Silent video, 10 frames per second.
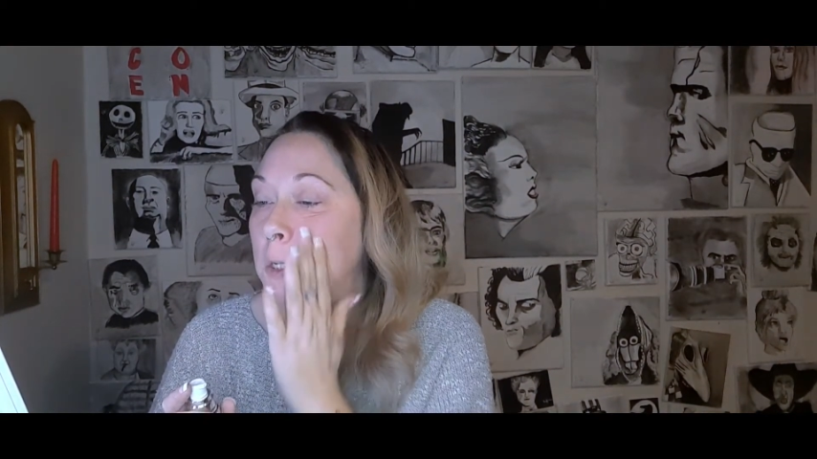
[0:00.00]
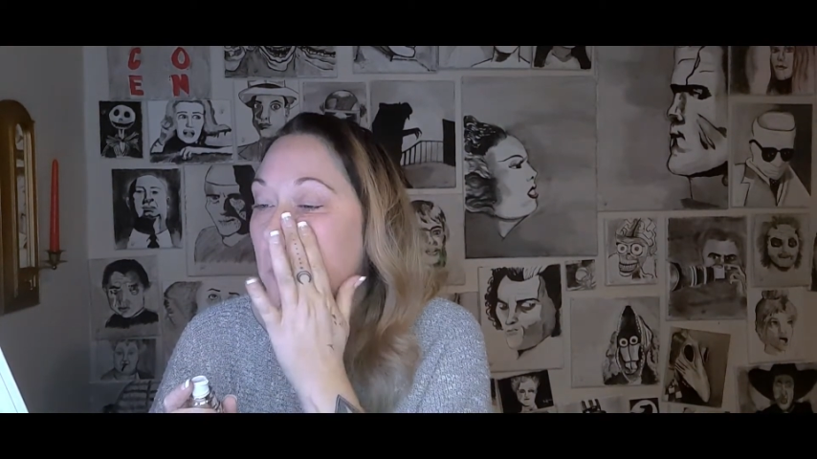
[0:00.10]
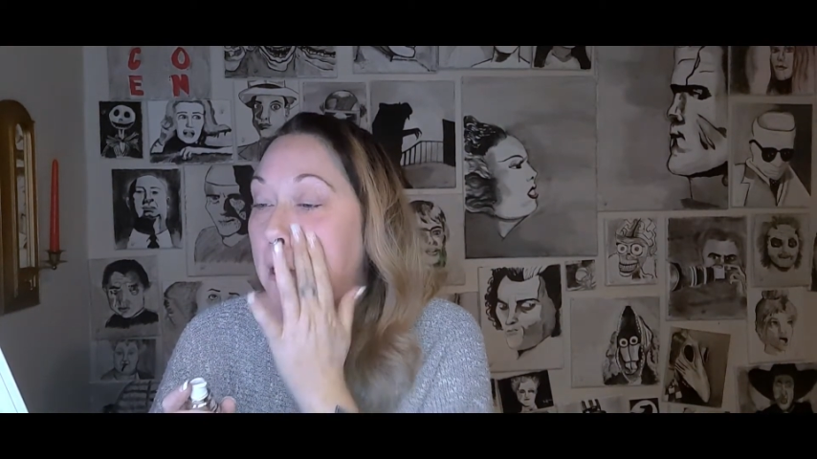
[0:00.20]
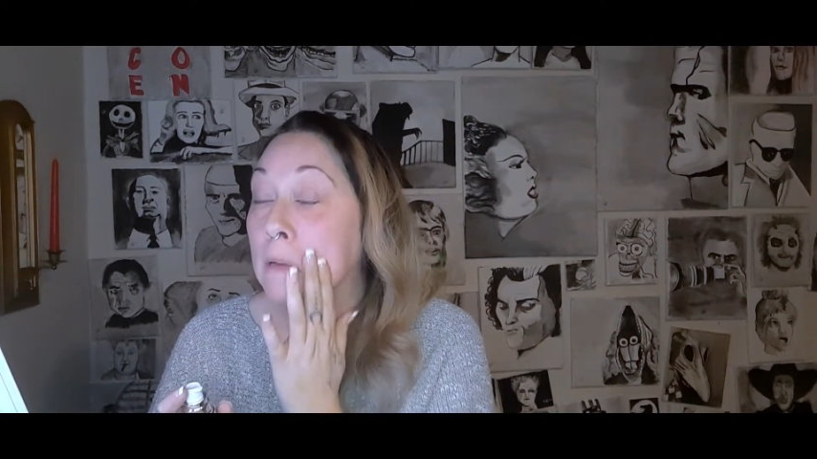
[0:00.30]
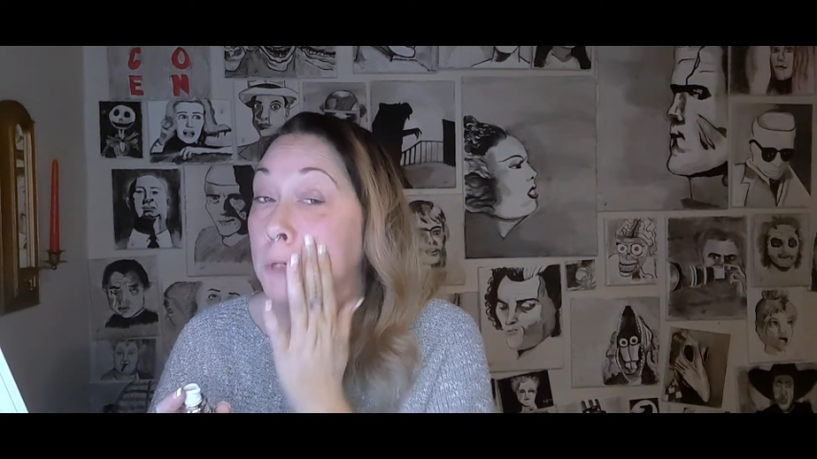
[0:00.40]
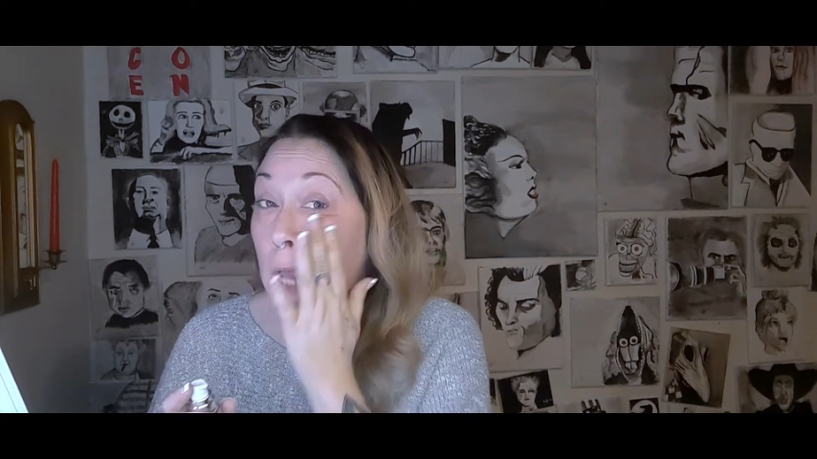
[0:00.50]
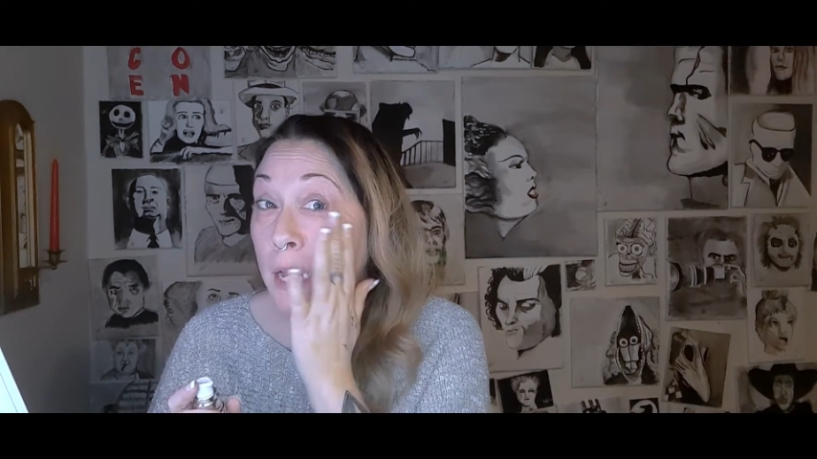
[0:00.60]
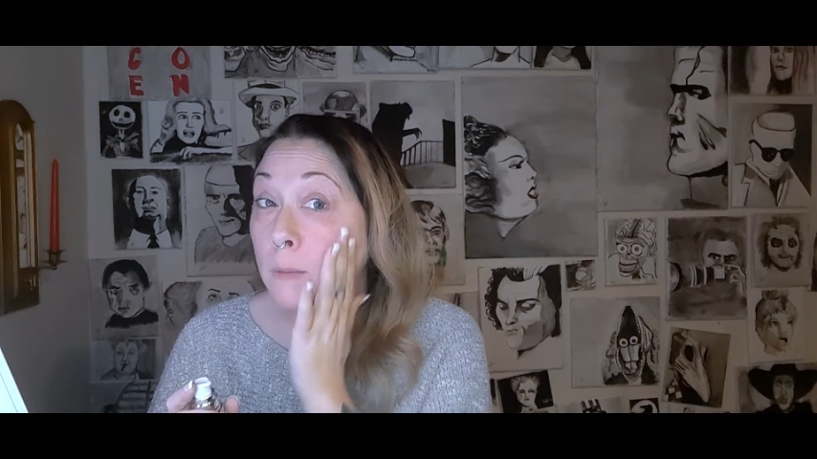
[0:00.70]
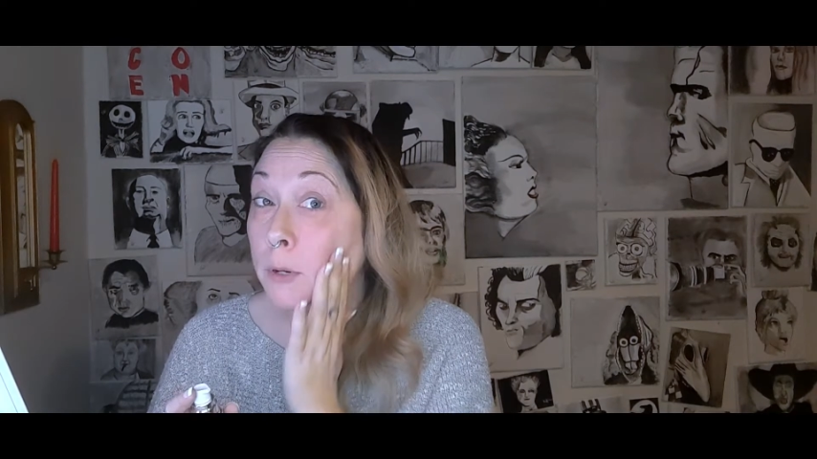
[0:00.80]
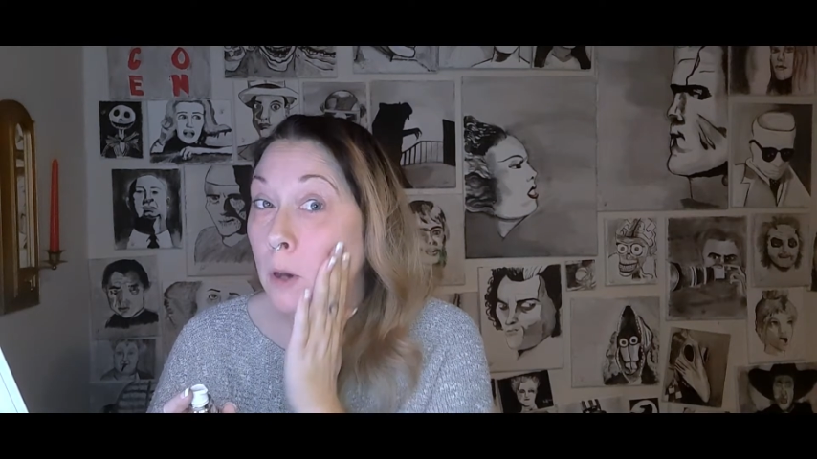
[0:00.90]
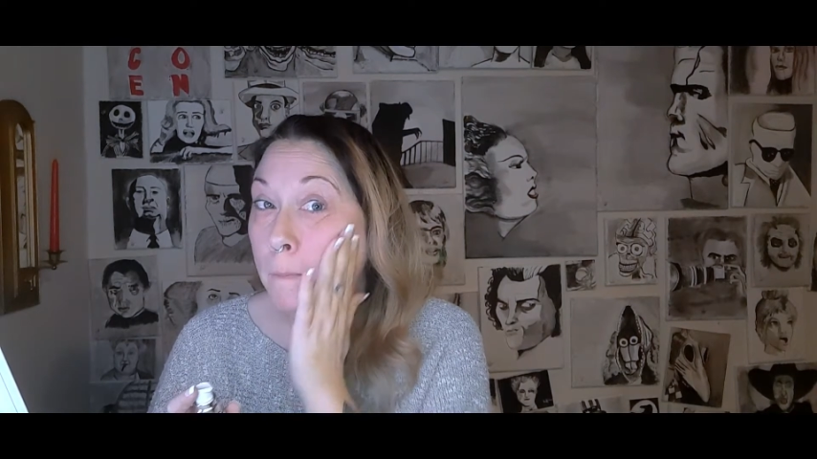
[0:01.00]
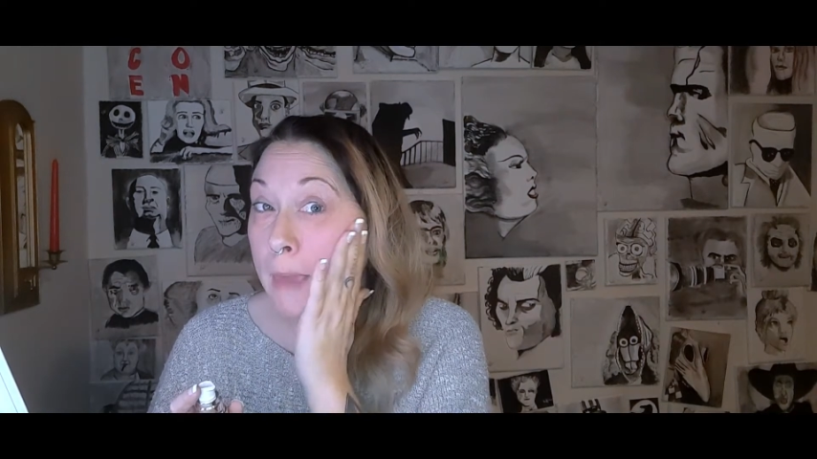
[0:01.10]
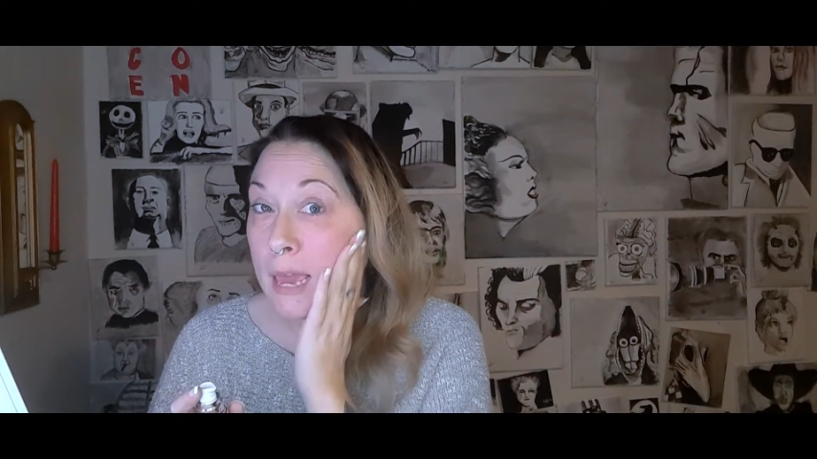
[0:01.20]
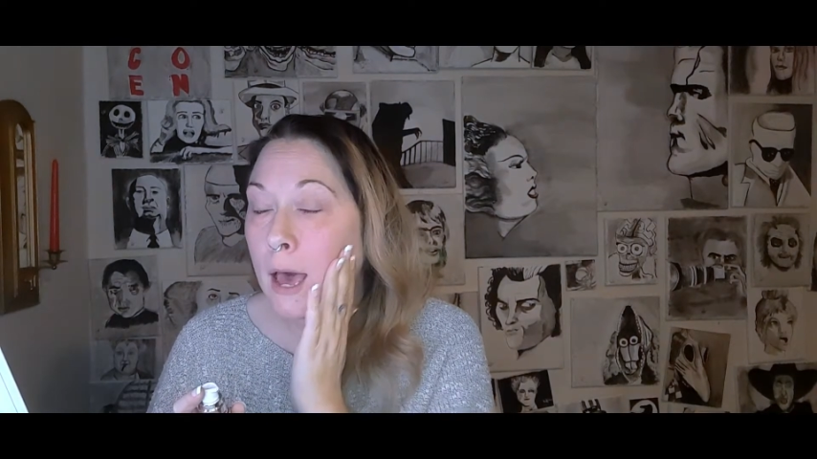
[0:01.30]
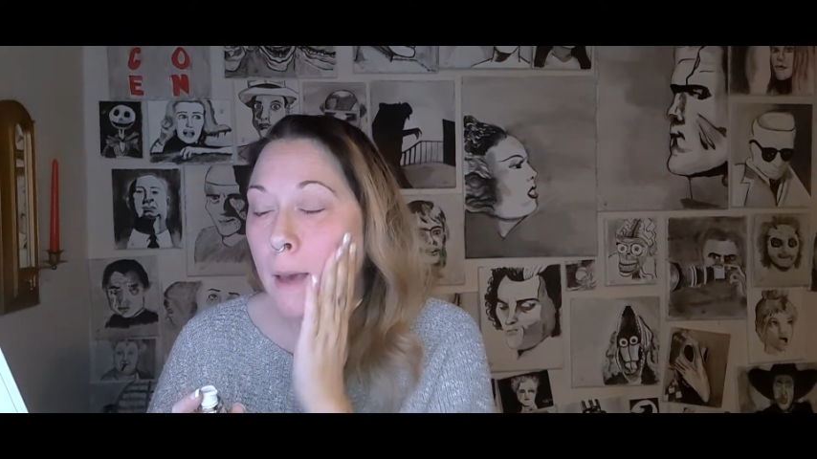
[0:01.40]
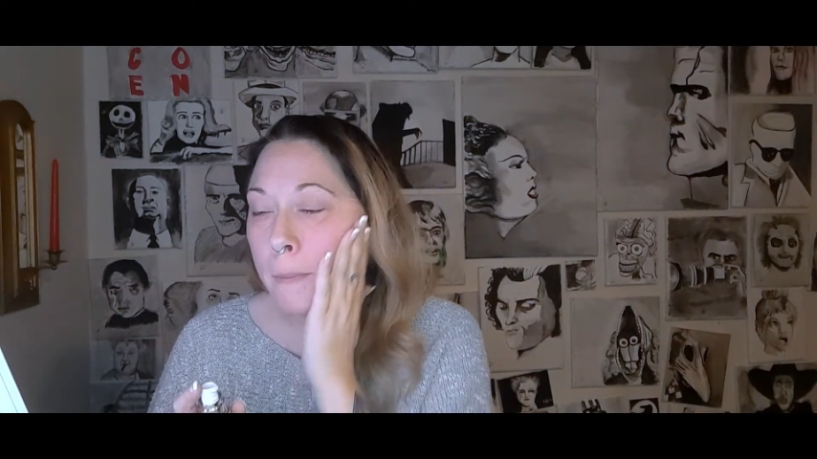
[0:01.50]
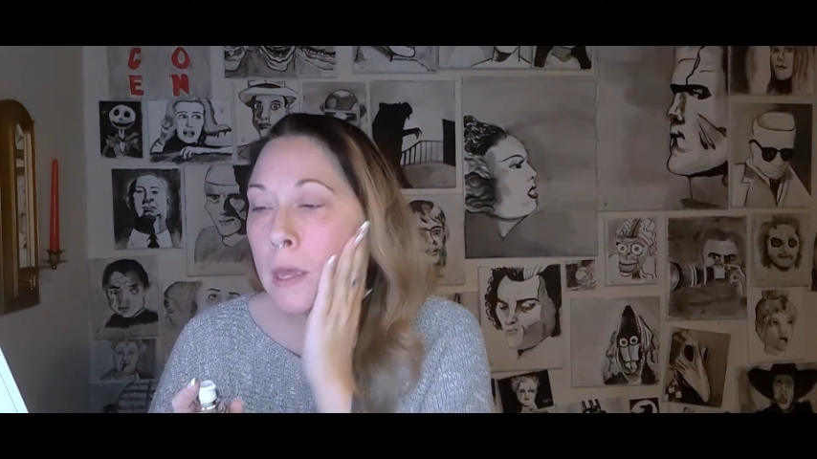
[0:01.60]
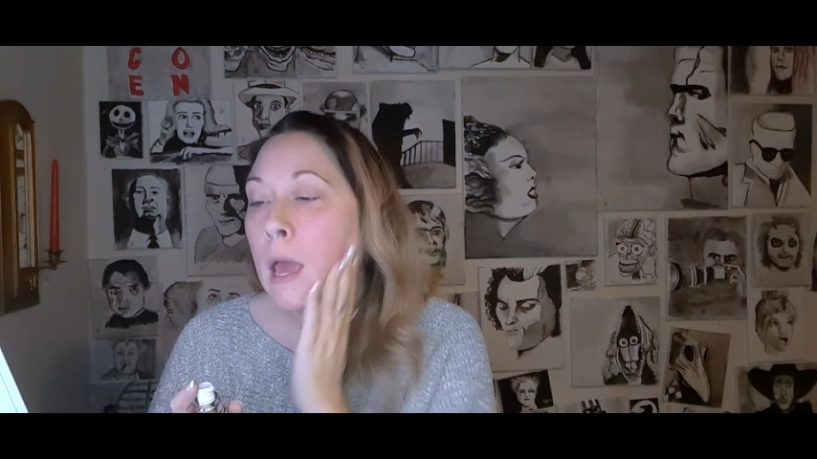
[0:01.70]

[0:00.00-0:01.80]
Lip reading: when I'm trying to put on makeup,